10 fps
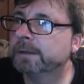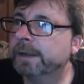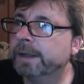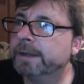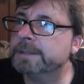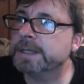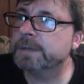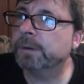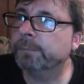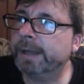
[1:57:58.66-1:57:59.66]
Hey, I tell
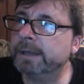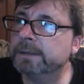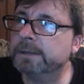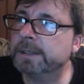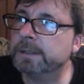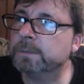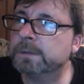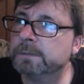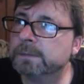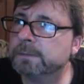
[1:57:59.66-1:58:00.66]
you what, back in the day
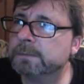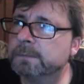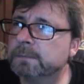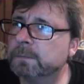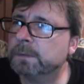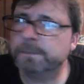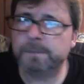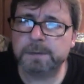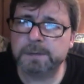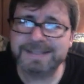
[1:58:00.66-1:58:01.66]
when one of
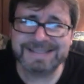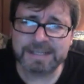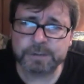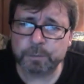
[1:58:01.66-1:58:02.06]
the Nintendo